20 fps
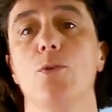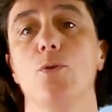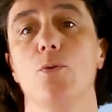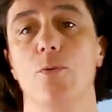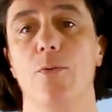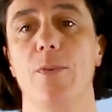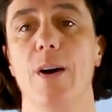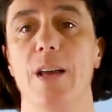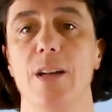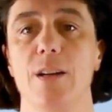to
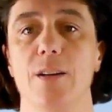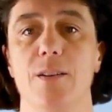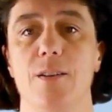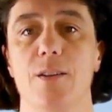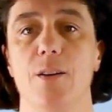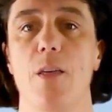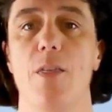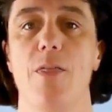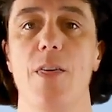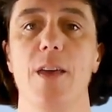finance
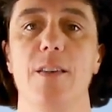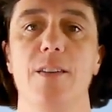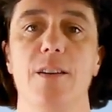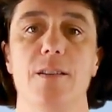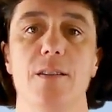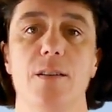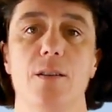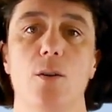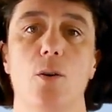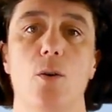a
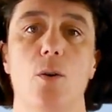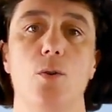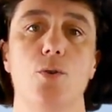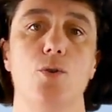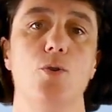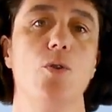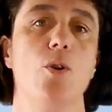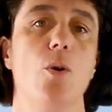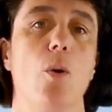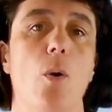thesis or
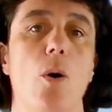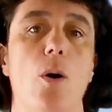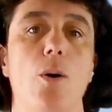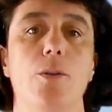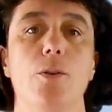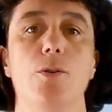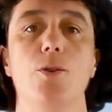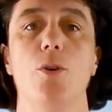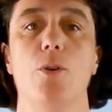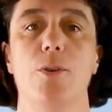to call
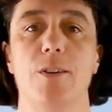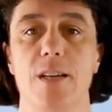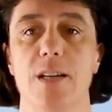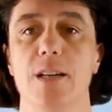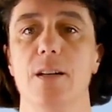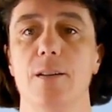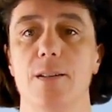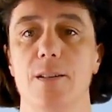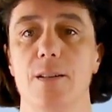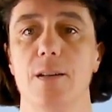on your
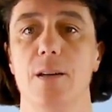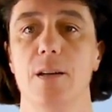skills.